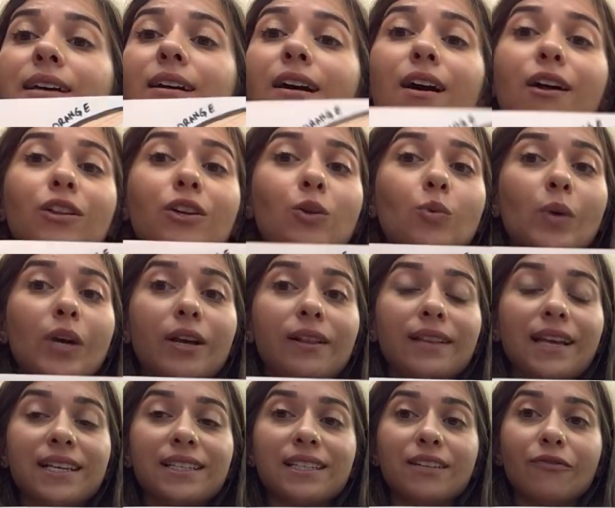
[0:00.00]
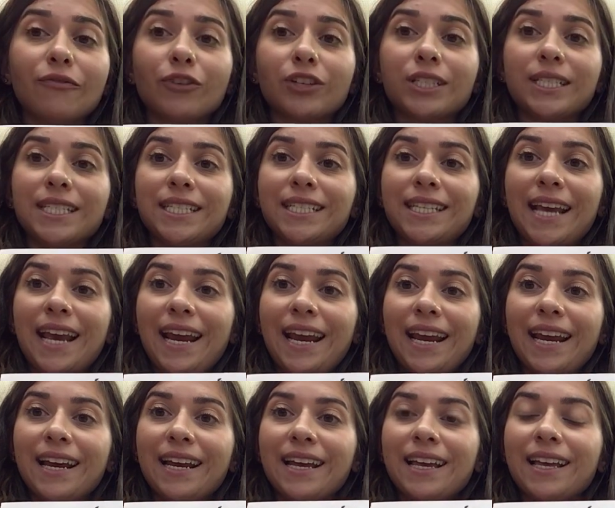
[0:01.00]
color wheel lesson for
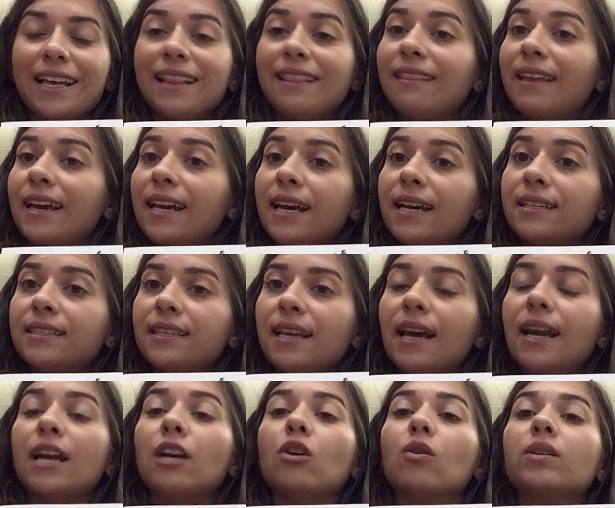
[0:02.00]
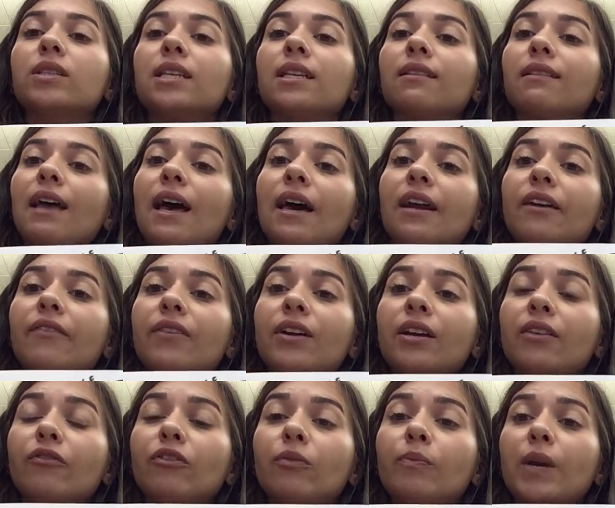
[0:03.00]
today. Like I said, I know it's a lot of
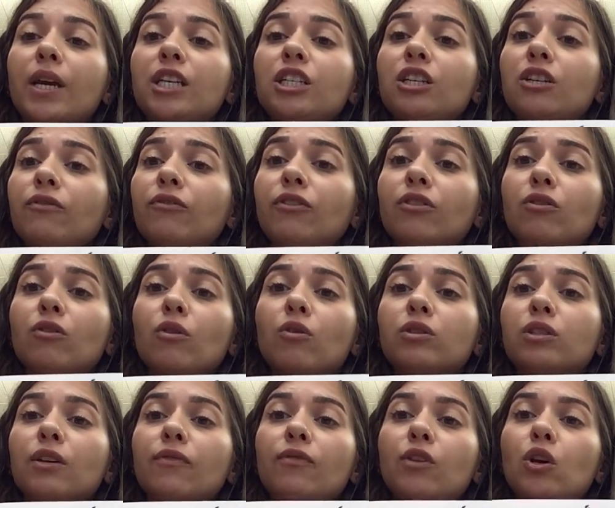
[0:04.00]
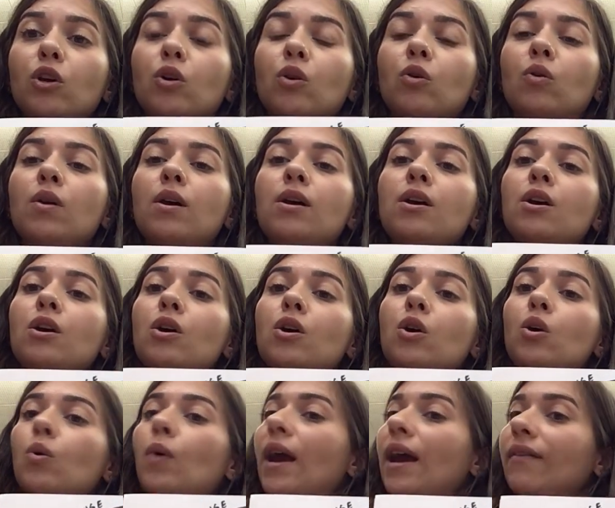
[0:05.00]
information for those of you
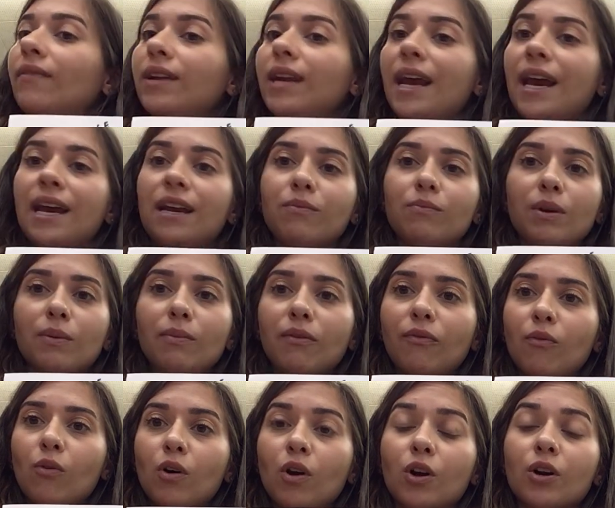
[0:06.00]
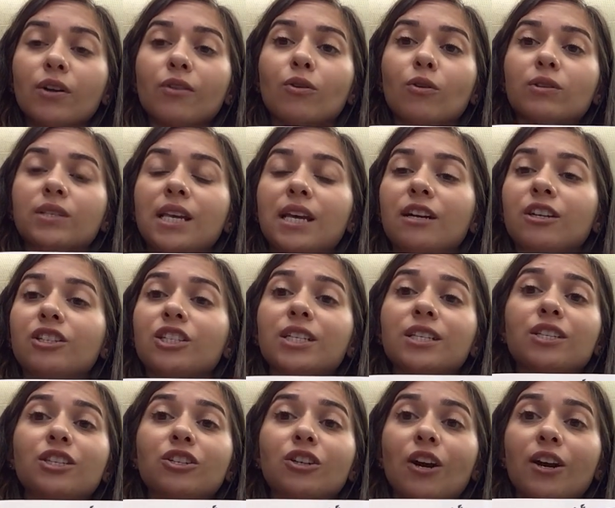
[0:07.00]
who haven't had me before or those that are
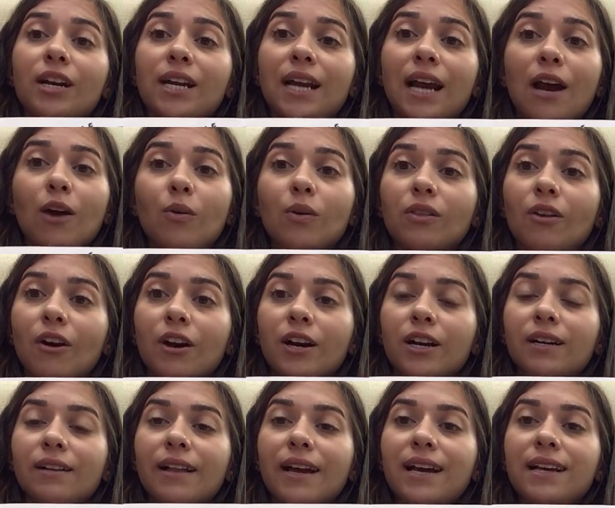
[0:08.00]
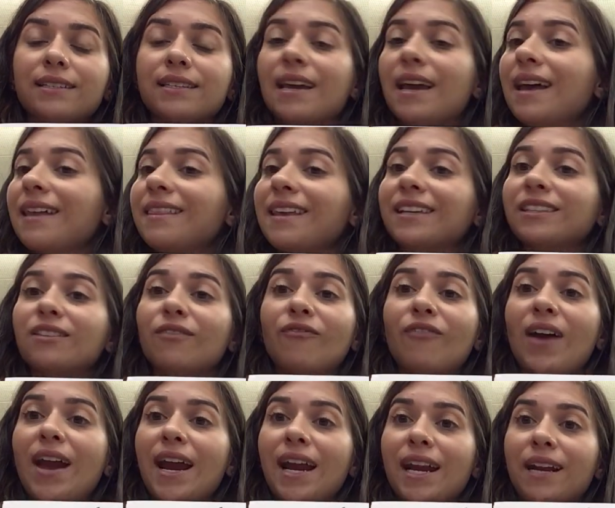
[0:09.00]
just starting out with art class, and that's
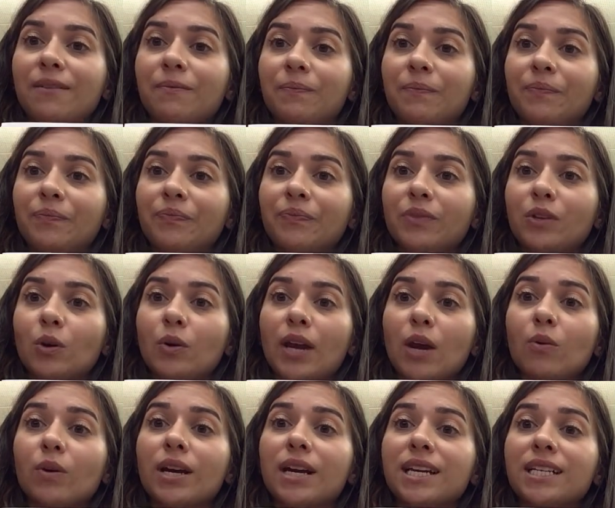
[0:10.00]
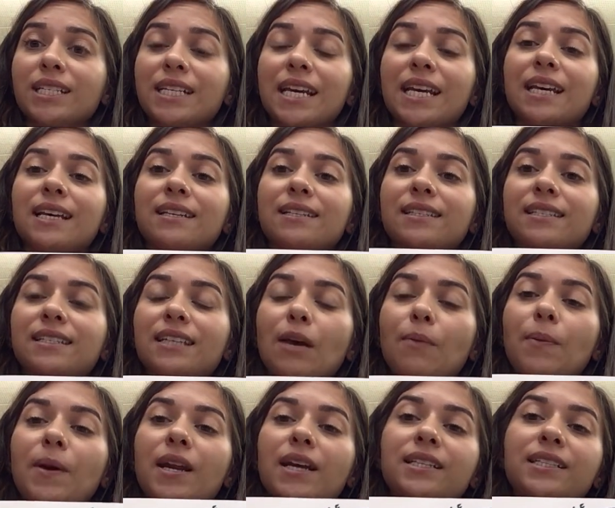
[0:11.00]
fine, okay? We're gonna take it a
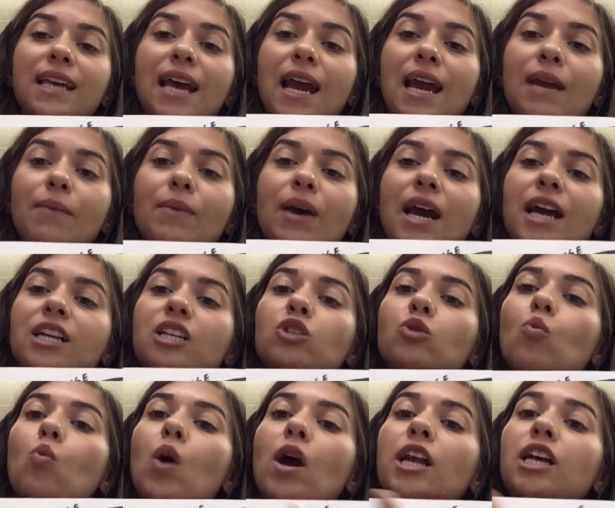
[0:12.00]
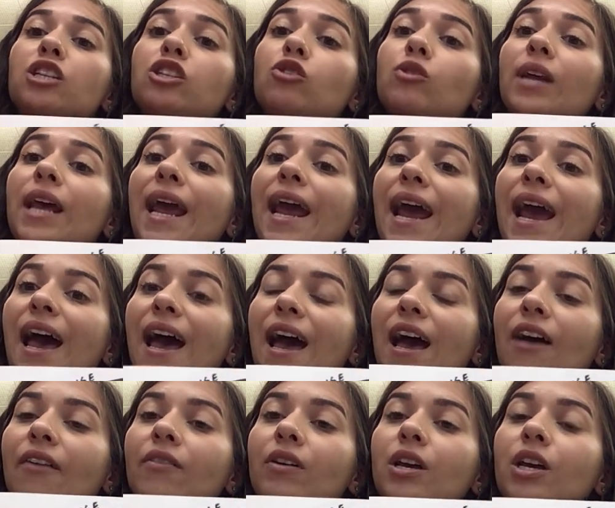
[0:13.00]
step at a time. I just wanted you to
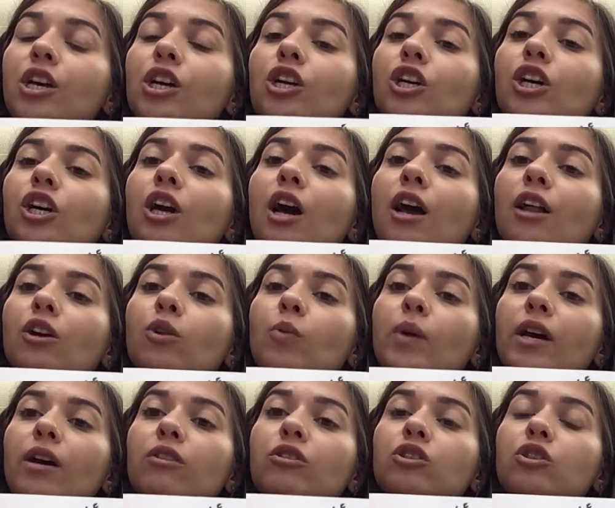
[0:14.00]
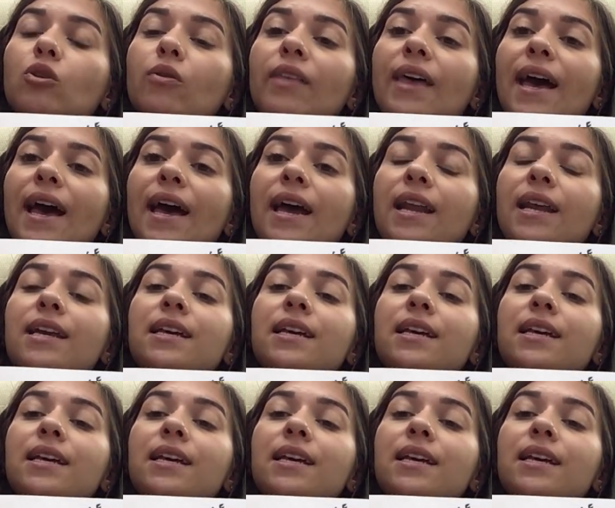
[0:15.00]
have your color wheel so that